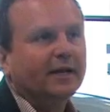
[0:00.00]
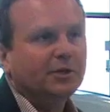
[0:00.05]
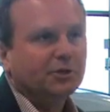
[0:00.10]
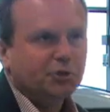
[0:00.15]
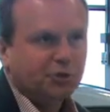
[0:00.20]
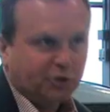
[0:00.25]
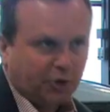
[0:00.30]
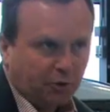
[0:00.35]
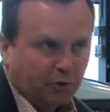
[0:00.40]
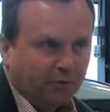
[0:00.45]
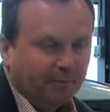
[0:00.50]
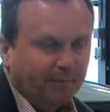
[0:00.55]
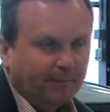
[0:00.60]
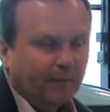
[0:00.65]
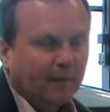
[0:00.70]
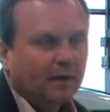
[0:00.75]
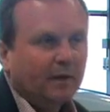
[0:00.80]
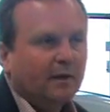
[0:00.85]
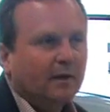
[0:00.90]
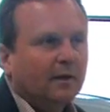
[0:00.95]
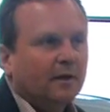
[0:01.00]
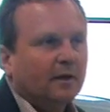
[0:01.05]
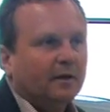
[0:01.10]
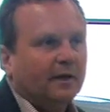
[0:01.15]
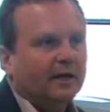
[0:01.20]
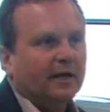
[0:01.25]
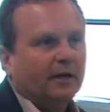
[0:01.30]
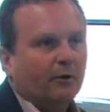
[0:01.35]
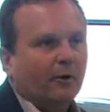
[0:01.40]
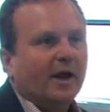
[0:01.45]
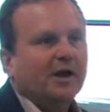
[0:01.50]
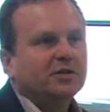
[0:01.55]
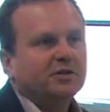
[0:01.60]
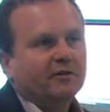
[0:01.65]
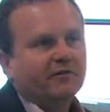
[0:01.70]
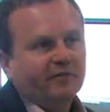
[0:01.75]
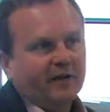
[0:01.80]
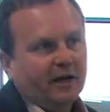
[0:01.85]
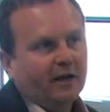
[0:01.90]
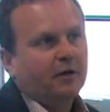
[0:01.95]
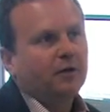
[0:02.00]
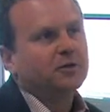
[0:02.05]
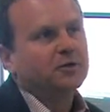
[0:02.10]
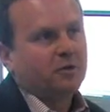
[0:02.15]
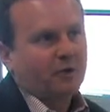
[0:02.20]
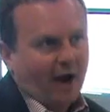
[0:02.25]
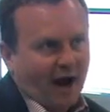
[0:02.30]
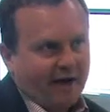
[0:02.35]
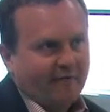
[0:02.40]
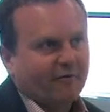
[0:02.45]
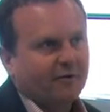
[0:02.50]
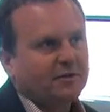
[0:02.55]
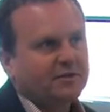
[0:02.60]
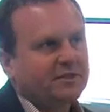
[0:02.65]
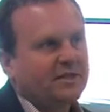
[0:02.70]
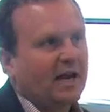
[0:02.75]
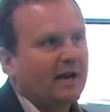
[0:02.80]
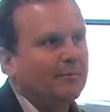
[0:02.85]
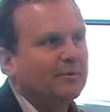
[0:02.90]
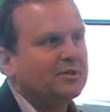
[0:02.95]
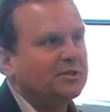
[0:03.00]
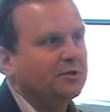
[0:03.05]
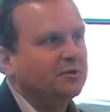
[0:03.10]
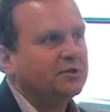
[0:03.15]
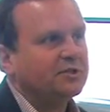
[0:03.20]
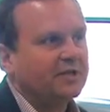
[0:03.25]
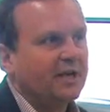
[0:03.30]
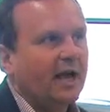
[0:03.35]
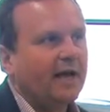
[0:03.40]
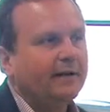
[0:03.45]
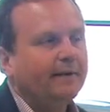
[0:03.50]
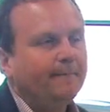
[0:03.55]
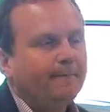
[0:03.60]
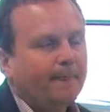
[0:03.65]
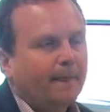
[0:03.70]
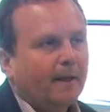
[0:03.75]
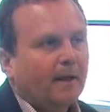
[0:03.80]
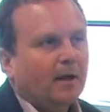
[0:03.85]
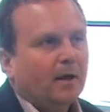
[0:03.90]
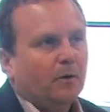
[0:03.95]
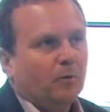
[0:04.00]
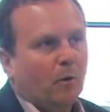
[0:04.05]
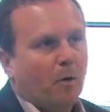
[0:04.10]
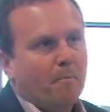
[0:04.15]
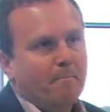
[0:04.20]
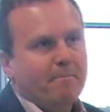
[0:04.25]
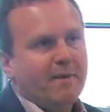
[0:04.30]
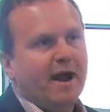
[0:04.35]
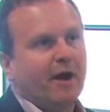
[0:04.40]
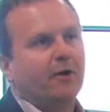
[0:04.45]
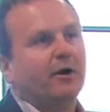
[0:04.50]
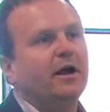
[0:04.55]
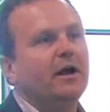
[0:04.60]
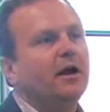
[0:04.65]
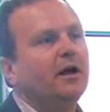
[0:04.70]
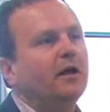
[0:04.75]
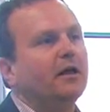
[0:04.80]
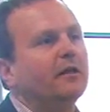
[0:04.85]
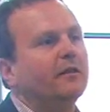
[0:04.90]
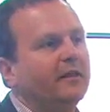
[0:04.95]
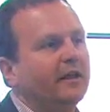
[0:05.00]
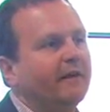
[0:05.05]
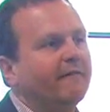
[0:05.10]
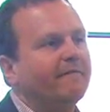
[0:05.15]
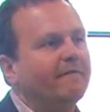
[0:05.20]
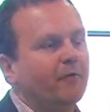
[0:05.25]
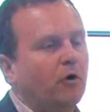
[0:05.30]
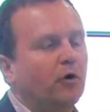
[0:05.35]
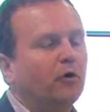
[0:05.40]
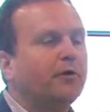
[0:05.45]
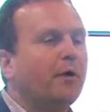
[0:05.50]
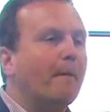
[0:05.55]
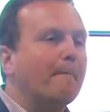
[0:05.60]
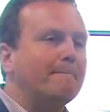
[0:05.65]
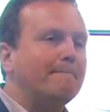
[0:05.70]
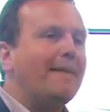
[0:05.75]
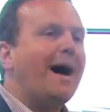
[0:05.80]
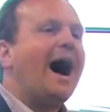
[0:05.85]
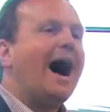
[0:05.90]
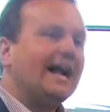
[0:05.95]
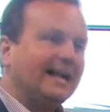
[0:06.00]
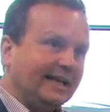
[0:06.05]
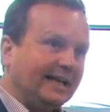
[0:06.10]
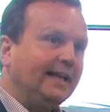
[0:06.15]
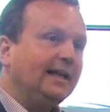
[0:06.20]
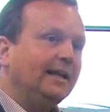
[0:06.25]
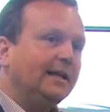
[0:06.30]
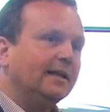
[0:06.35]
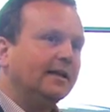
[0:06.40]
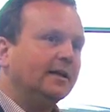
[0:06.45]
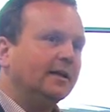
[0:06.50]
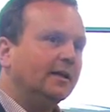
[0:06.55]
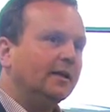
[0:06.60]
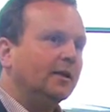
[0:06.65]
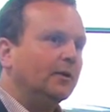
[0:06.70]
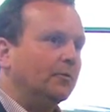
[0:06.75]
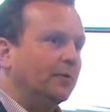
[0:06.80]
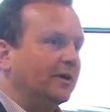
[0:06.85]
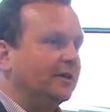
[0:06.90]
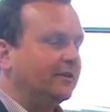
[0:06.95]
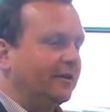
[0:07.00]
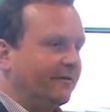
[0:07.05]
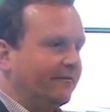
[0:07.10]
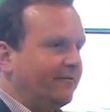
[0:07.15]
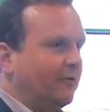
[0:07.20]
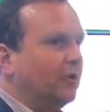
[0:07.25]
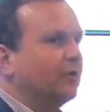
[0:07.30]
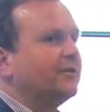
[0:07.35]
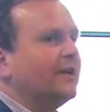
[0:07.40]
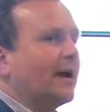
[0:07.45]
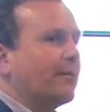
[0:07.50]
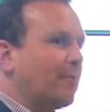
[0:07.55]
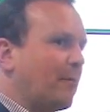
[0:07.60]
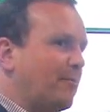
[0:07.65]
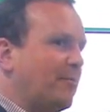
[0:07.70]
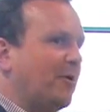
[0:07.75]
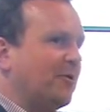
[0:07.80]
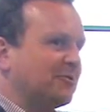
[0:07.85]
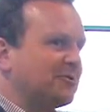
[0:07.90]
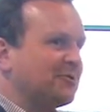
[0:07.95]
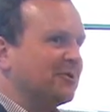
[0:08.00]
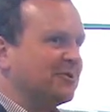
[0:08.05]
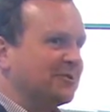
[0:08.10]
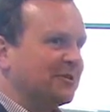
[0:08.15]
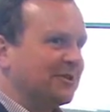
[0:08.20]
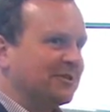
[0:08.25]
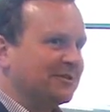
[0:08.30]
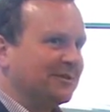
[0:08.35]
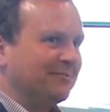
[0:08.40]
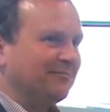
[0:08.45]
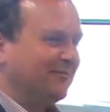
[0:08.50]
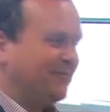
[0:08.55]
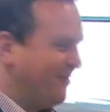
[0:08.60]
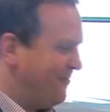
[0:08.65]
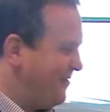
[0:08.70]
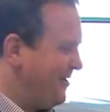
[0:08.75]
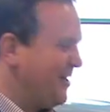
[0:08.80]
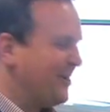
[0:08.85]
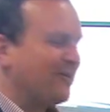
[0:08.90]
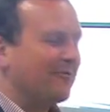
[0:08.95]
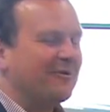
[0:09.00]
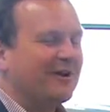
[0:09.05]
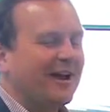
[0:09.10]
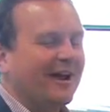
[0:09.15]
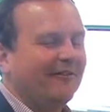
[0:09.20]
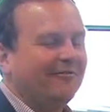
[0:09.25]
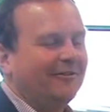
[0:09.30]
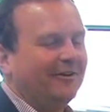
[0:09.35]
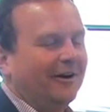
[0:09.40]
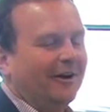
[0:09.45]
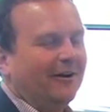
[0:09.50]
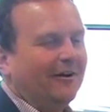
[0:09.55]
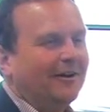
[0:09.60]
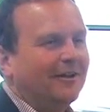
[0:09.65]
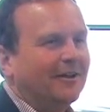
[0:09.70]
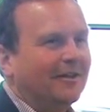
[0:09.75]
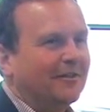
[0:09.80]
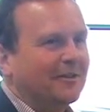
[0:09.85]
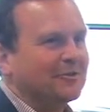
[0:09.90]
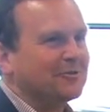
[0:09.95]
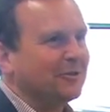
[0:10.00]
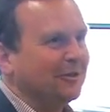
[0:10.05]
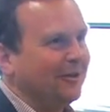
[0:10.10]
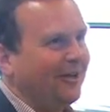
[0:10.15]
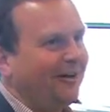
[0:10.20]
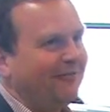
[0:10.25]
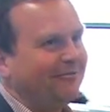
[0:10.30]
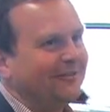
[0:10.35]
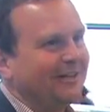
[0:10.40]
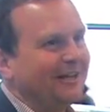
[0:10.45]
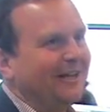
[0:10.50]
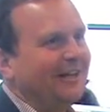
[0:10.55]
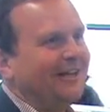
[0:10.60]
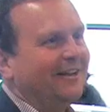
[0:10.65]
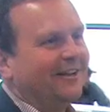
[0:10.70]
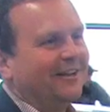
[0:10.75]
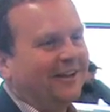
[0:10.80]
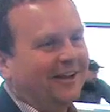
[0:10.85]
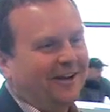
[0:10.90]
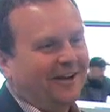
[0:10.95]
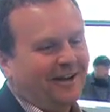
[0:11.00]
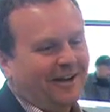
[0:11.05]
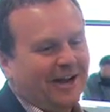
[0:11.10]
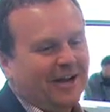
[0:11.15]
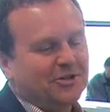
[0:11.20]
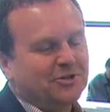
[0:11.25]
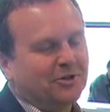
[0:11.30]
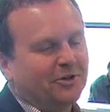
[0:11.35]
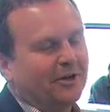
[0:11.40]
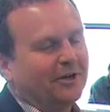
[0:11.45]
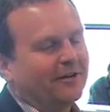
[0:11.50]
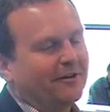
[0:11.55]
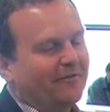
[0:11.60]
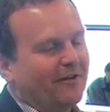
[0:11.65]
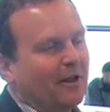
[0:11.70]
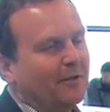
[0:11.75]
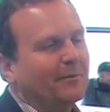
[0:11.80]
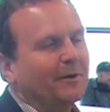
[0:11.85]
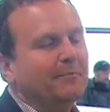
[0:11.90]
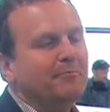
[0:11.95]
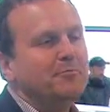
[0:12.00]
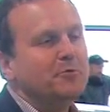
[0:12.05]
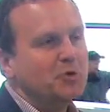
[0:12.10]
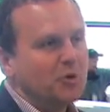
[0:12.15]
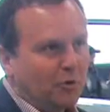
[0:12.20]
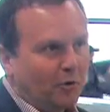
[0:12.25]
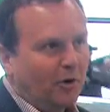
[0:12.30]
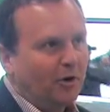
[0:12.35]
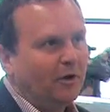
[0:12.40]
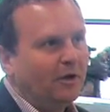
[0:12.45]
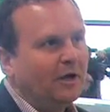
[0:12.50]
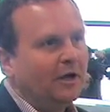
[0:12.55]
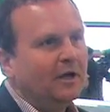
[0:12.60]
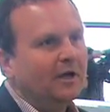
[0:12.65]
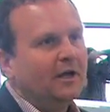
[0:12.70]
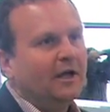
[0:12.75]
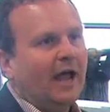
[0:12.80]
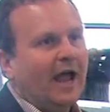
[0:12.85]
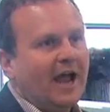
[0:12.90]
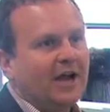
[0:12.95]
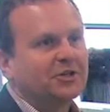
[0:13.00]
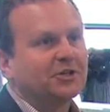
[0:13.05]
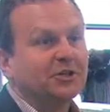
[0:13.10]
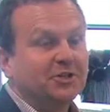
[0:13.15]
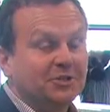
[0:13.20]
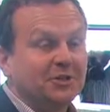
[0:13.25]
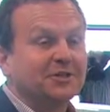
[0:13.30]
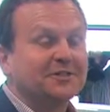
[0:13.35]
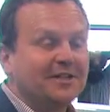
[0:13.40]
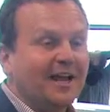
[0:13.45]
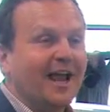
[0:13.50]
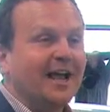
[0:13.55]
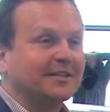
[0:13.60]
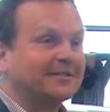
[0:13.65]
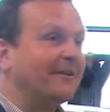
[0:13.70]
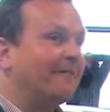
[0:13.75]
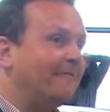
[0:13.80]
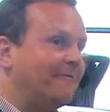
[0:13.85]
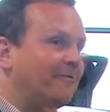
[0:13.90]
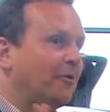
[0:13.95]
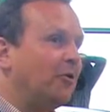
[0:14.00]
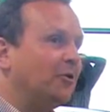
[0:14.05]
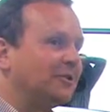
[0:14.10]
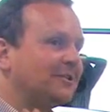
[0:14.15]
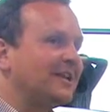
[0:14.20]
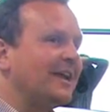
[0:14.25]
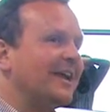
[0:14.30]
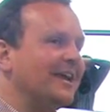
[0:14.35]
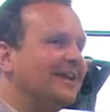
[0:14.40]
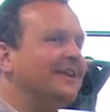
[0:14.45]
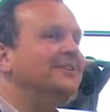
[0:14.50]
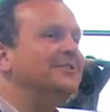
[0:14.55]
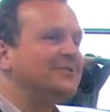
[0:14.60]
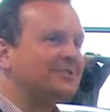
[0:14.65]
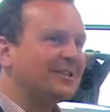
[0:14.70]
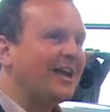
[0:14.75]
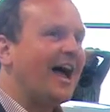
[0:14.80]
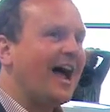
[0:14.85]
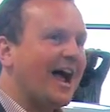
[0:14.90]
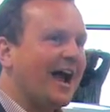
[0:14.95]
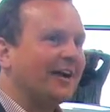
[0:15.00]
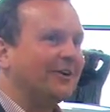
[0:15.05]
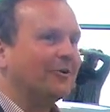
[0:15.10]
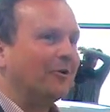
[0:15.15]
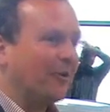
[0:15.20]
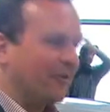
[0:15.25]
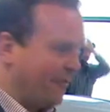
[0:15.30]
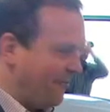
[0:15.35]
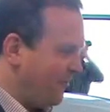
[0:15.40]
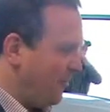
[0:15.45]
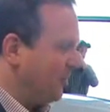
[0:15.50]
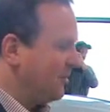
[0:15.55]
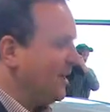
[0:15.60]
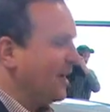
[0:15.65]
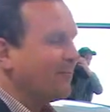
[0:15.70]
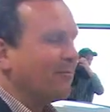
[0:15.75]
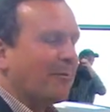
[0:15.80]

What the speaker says: in June, the integration vehicles, or IVERs, Sam, as you said, will marry the Volt body with the Voltec propulsion system. The vehicle we have here, this lovely engineering development mule, actually just has Volt inside, or the Voltec